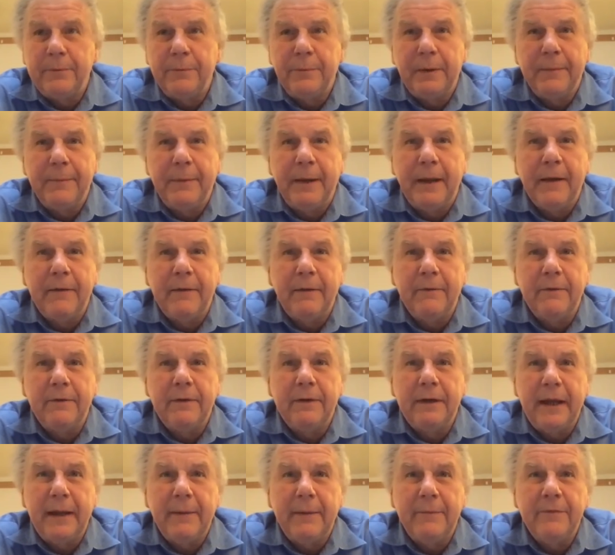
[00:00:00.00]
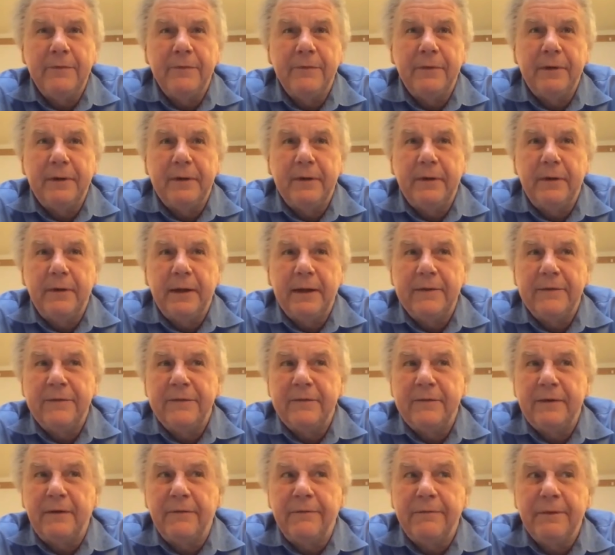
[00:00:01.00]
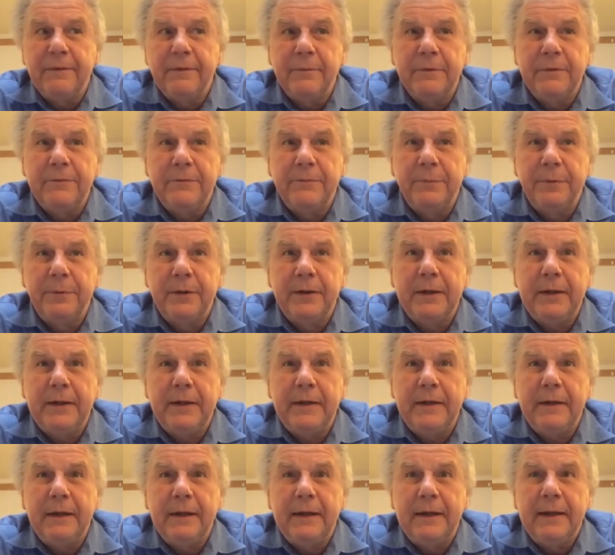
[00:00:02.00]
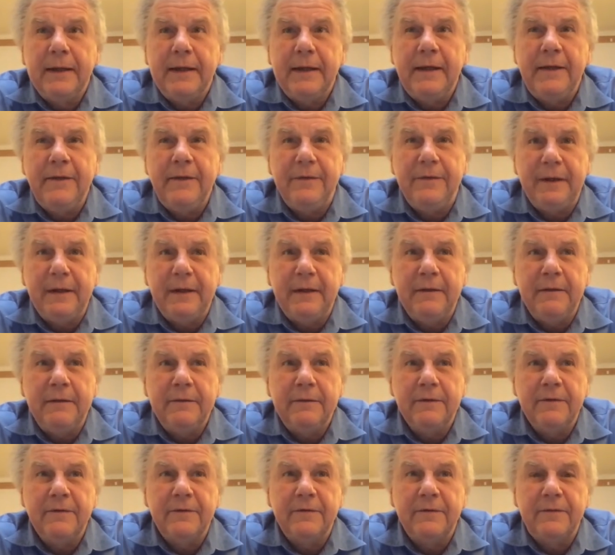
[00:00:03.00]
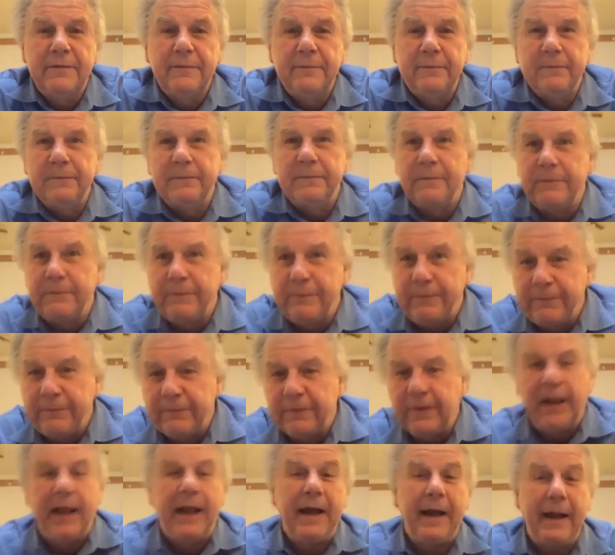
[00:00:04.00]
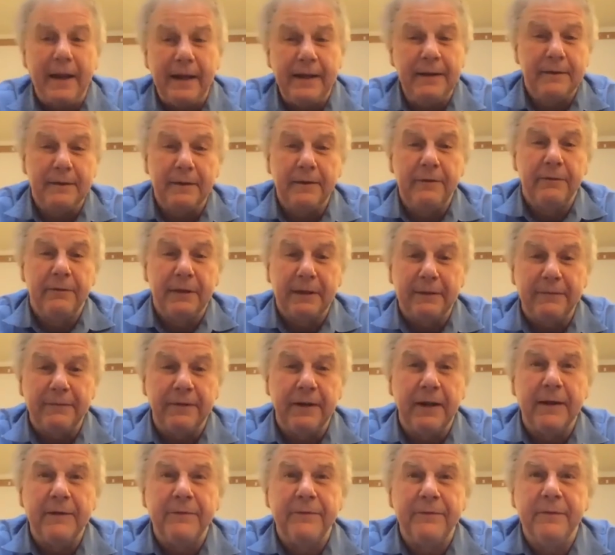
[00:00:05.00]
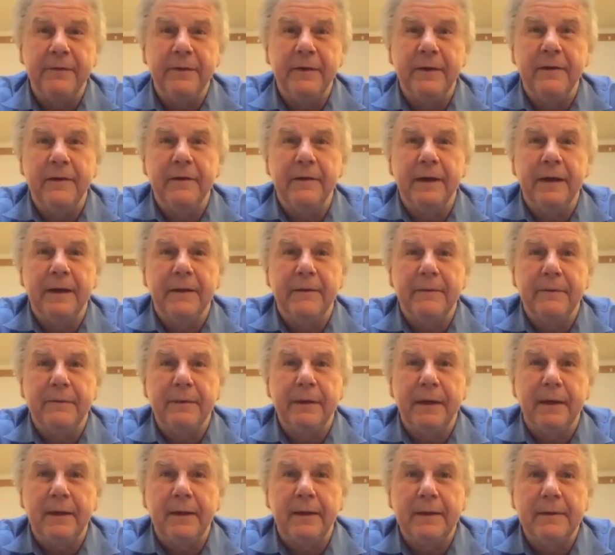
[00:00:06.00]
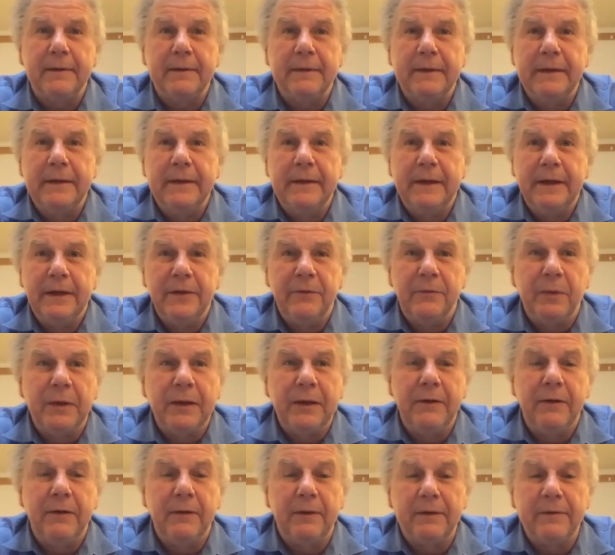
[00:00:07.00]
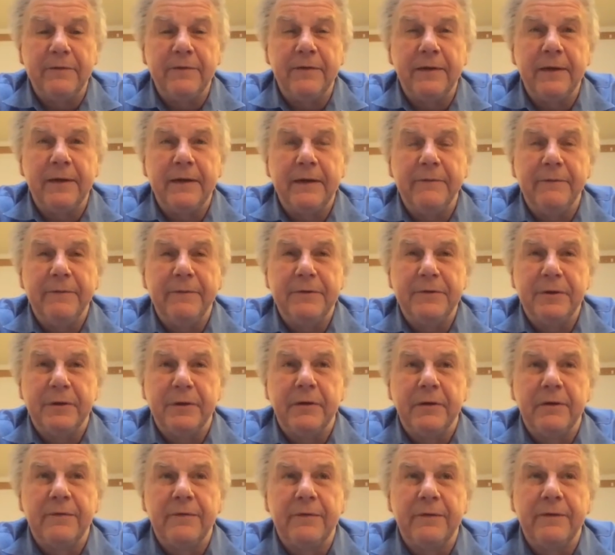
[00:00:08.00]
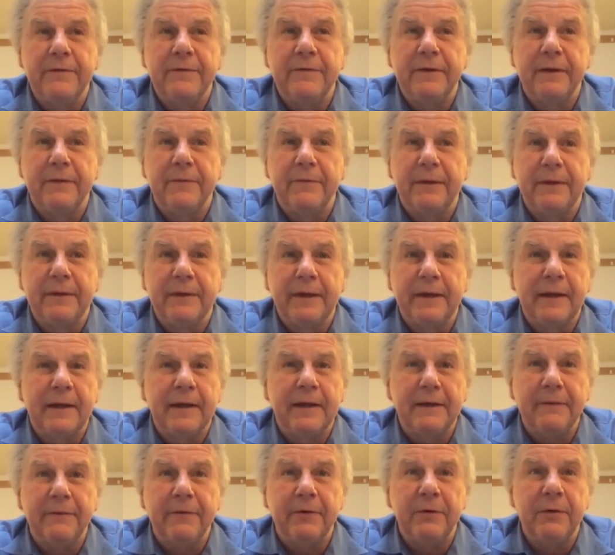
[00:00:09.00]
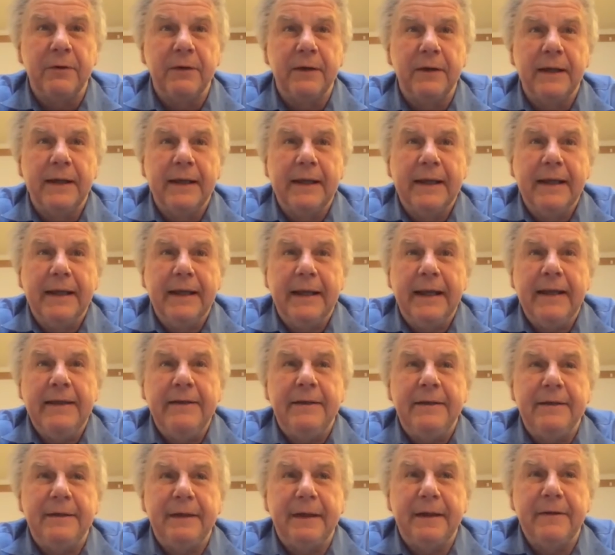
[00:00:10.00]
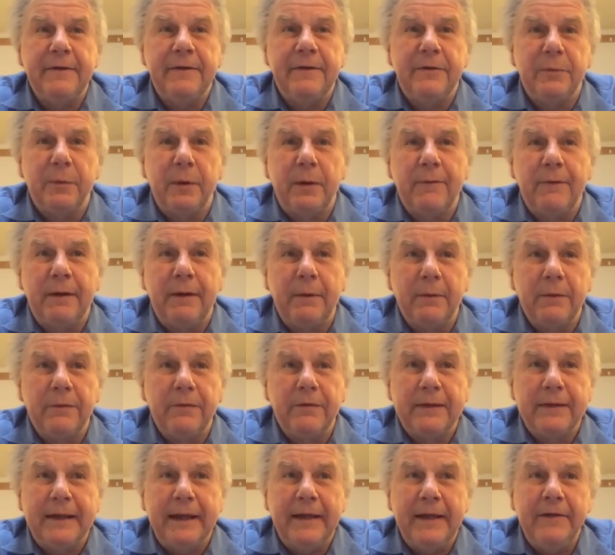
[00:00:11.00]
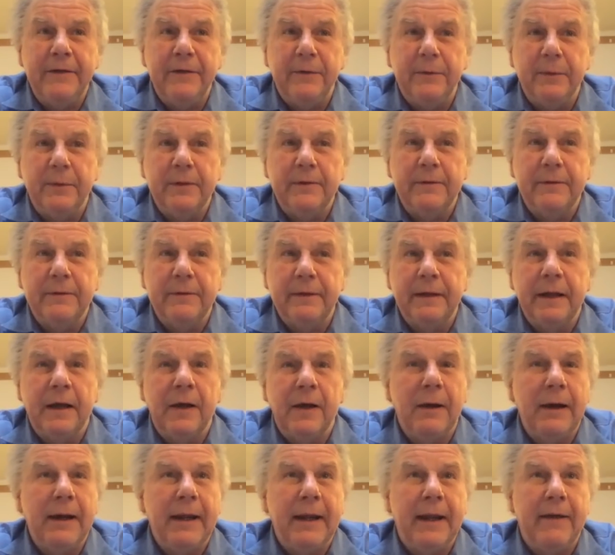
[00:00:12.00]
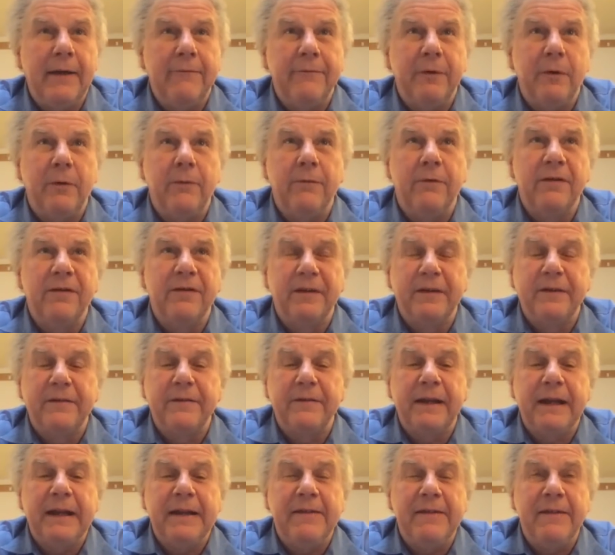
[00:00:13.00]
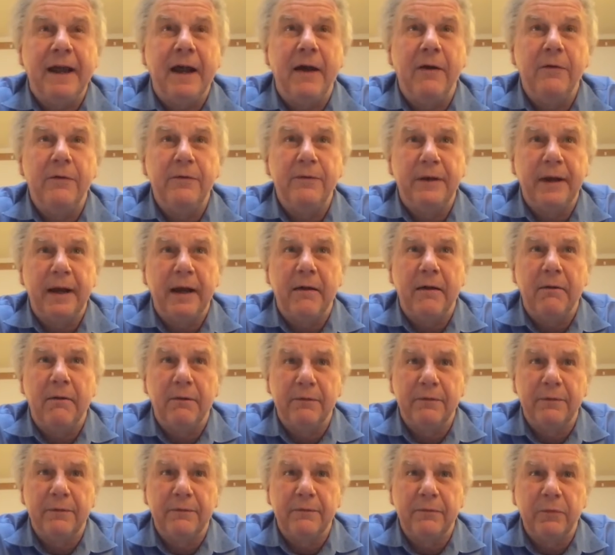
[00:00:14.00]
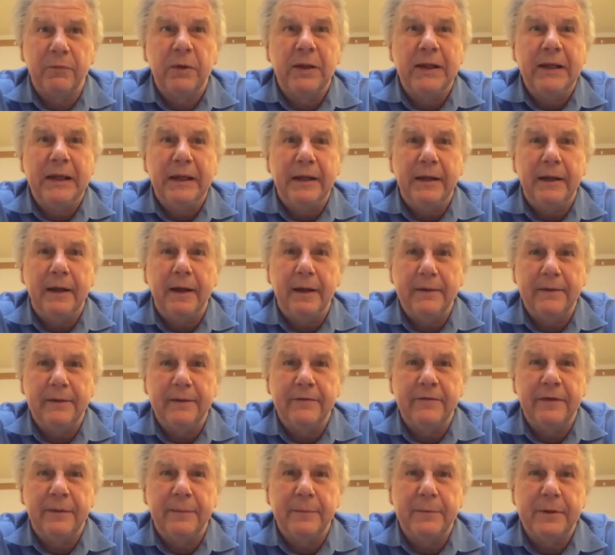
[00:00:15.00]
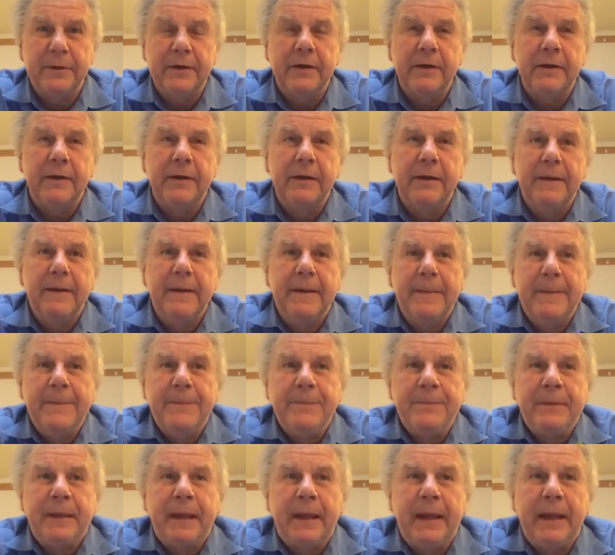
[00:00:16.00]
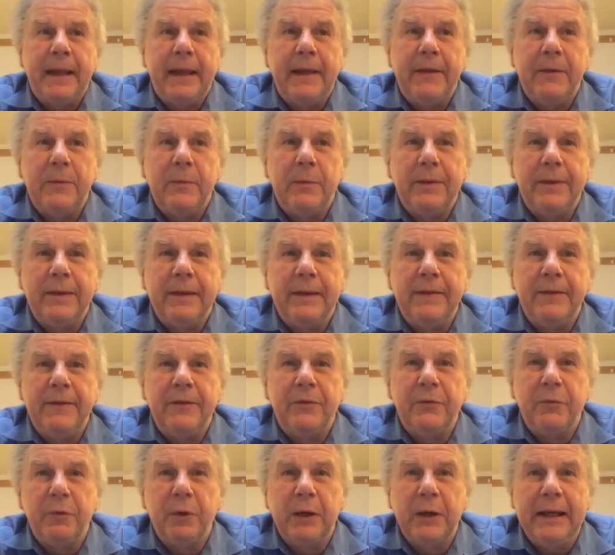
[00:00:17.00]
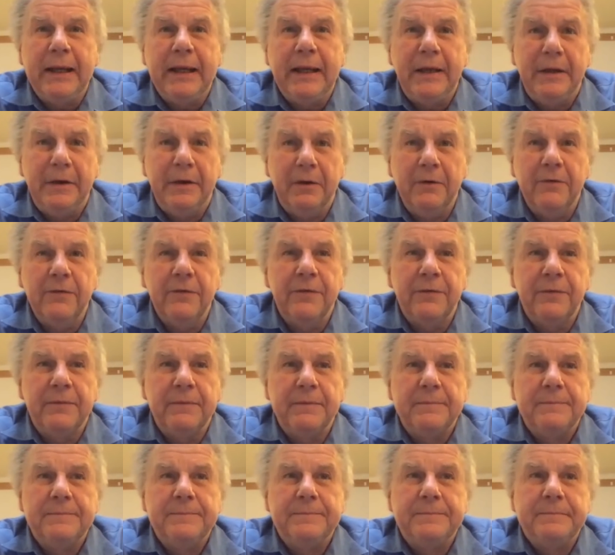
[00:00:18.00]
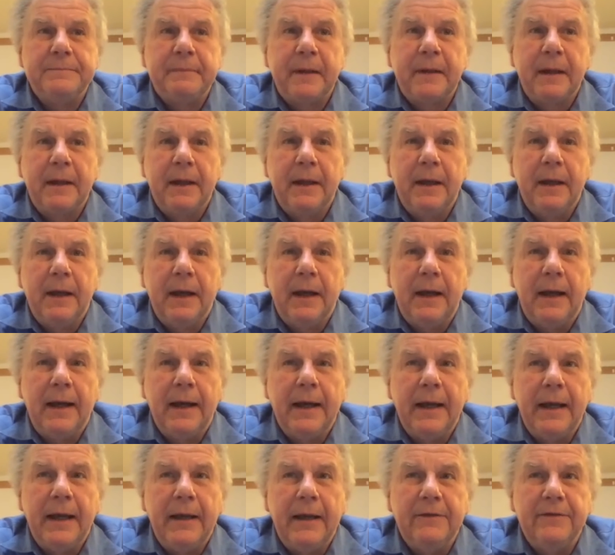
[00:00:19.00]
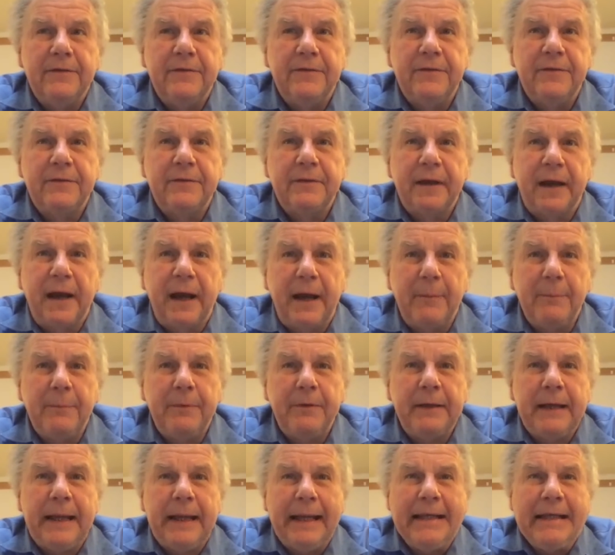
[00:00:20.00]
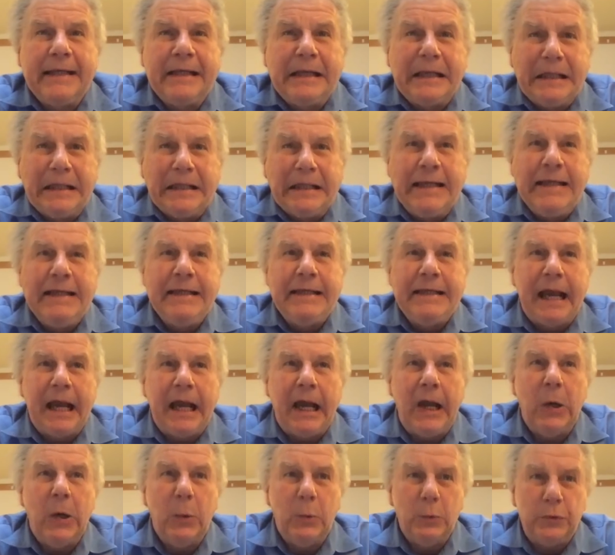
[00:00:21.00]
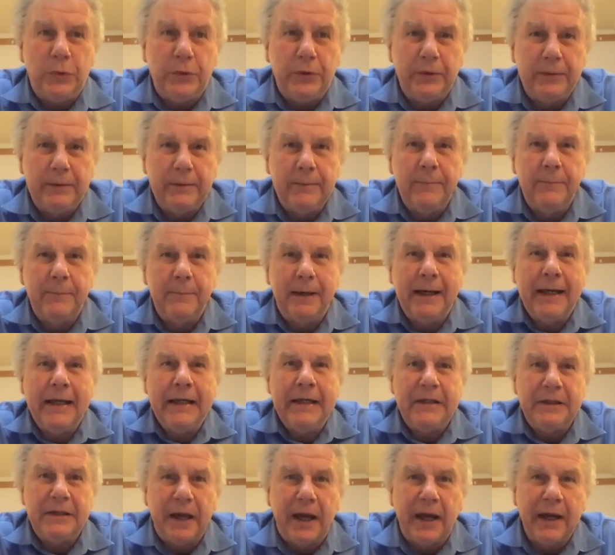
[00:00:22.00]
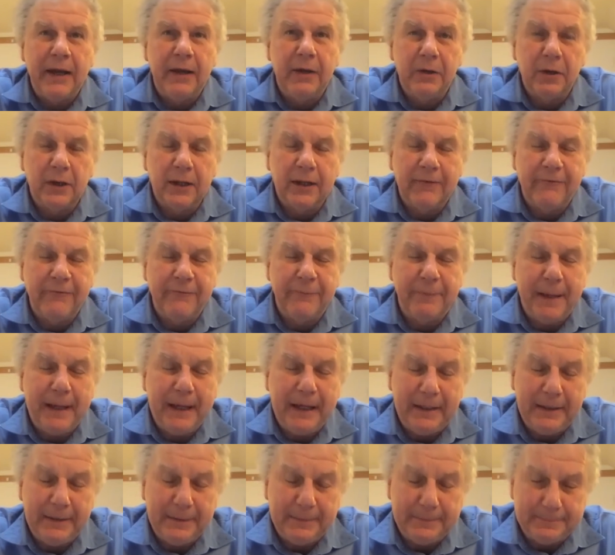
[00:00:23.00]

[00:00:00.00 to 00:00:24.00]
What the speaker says: my background in chemistry and all that stuff, it was pretty easy to literally fly through the internet and read all the scientific journals and stuff like that. I devoted 8 to 10 to 12 hours a day to it. And now I have over 16,000 hours of reading on the subject. And within 3 years, I had stopped and cleaned out my entire left main.